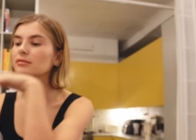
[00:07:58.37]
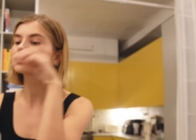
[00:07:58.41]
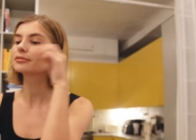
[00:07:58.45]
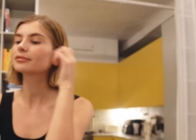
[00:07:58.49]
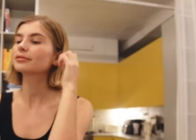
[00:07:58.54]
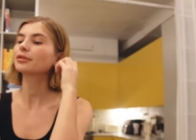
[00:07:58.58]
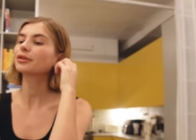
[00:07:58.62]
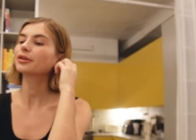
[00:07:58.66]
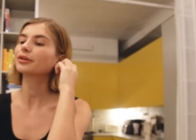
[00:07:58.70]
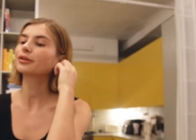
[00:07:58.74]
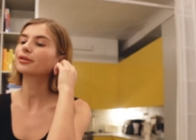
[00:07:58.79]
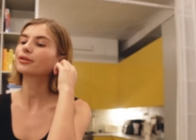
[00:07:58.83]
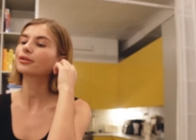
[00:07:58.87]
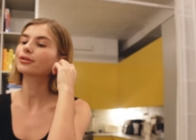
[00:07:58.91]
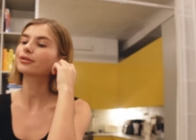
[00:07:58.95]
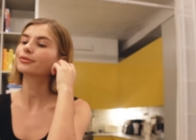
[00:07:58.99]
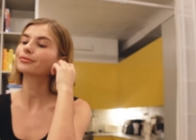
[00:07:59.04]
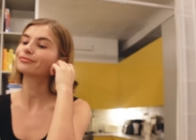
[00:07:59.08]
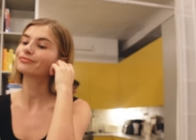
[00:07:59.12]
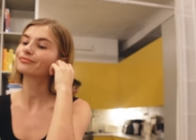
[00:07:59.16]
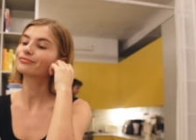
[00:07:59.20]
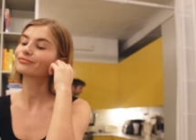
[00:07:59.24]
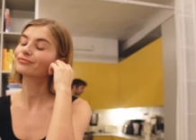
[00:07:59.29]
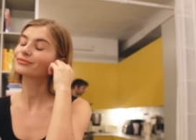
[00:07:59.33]

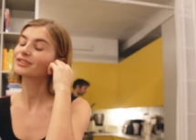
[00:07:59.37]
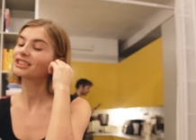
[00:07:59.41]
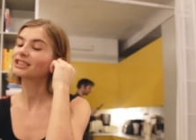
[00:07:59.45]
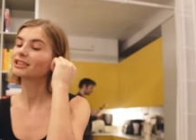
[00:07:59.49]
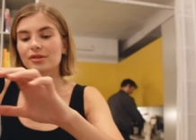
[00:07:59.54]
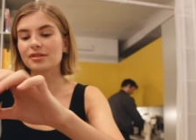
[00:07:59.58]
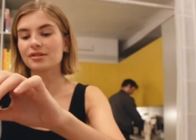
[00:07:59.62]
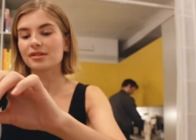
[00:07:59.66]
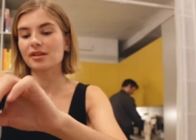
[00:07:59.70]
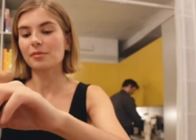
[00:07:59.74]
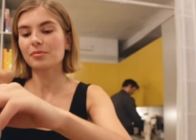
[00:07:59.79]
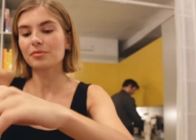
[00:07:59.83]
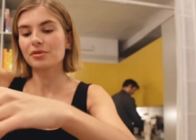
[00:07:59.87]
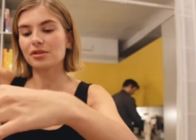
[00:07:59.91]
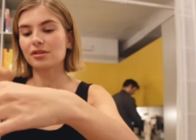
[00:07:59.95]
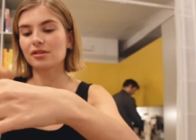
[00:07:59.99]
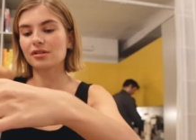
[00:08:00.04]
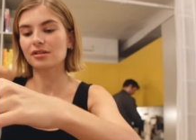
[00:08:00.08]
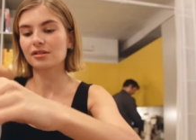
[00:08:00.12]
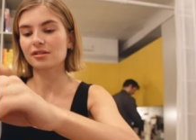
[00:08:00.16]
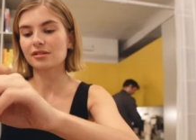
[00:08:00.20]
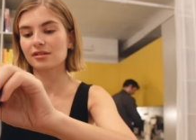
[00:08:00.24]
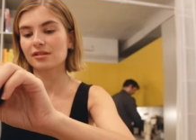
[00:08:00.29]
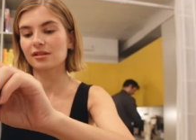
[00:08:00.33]
So perception is